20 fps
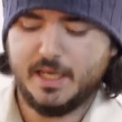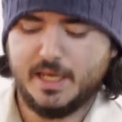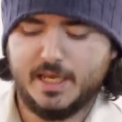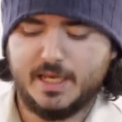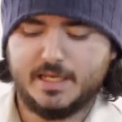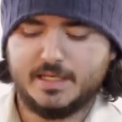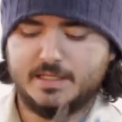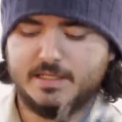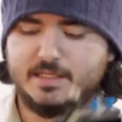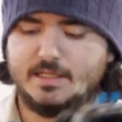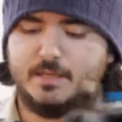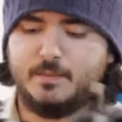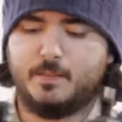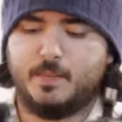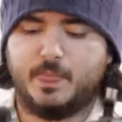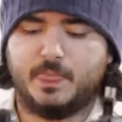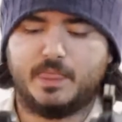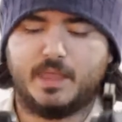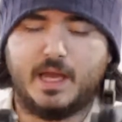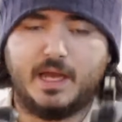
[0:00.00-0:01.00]
is,
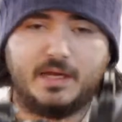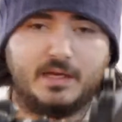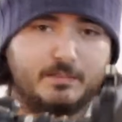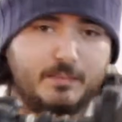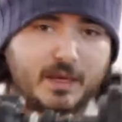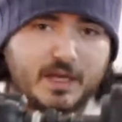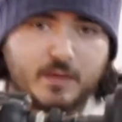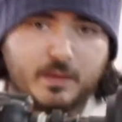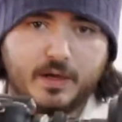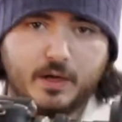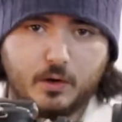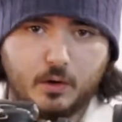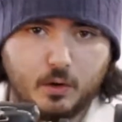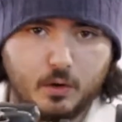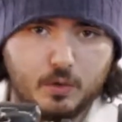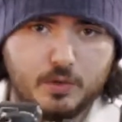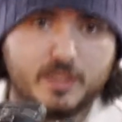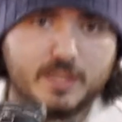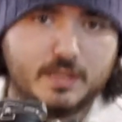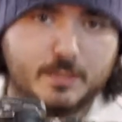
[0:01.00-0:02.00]
and by the way,
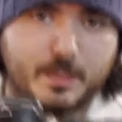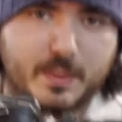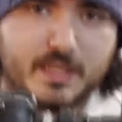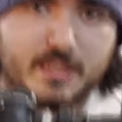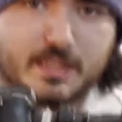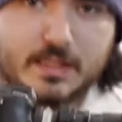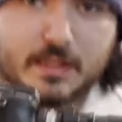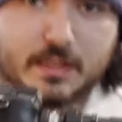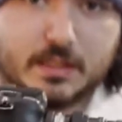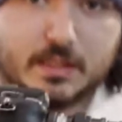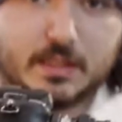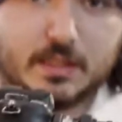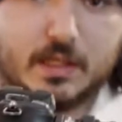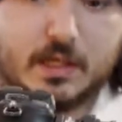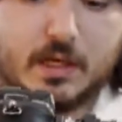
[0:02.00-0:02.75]
all these pieces